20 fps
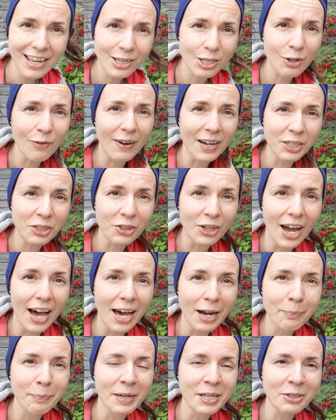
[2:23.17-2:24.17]
it's quite
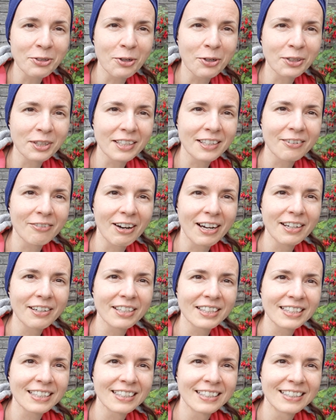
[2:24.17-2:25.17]
sharp, it's got
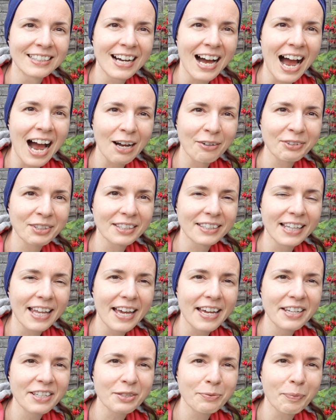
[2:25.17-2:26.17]
quite
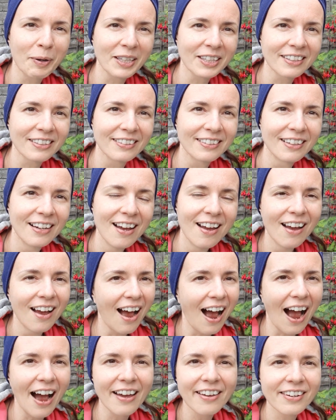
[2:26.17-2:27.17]
aftertaste, but
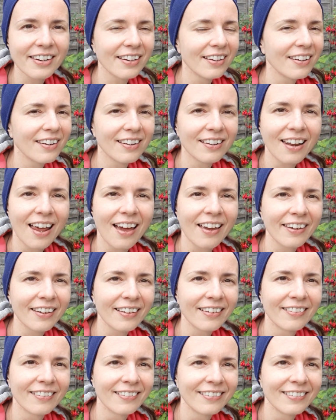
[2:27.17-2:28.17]
I really like
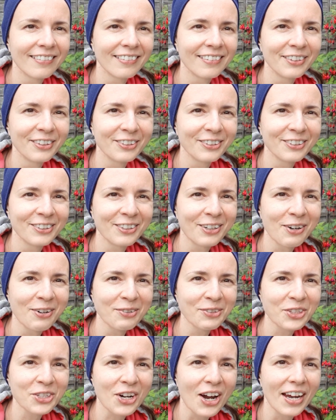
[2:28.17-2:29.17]

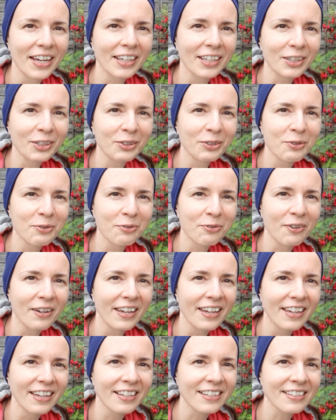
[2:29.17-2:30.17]
trying new
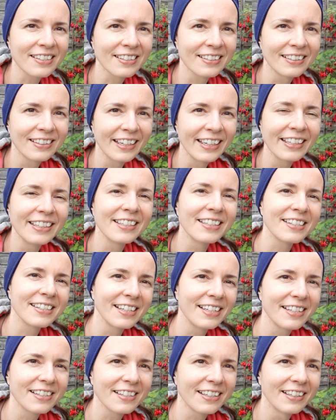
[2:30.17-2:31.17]
things in the
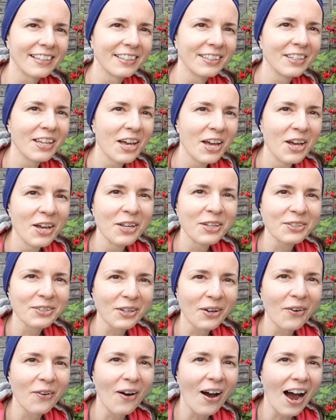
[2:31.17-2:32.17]
season,
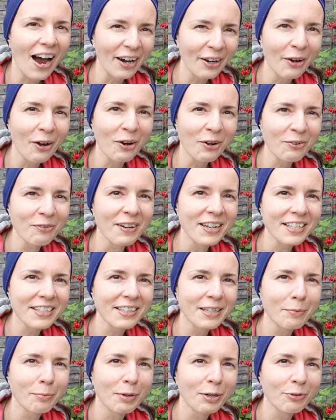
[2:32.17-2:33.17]
so I always
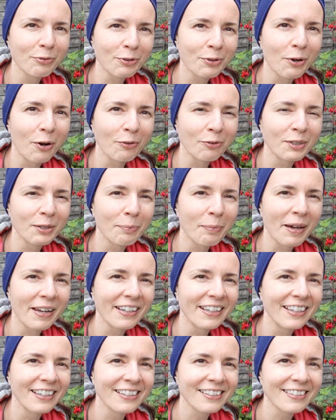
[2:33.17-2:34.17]
nibble a few of the
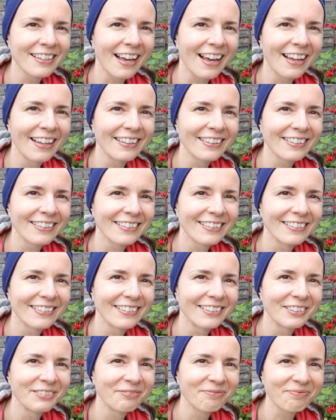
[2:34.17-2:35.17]
berries, and
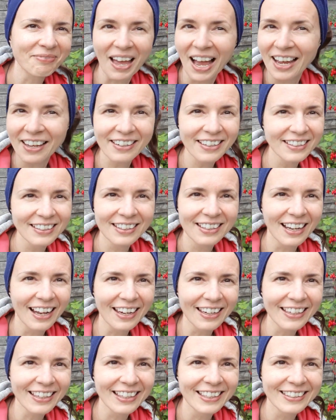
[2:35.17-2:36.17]
I really
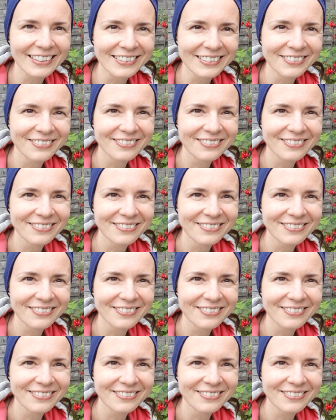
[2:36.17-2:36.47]
like it.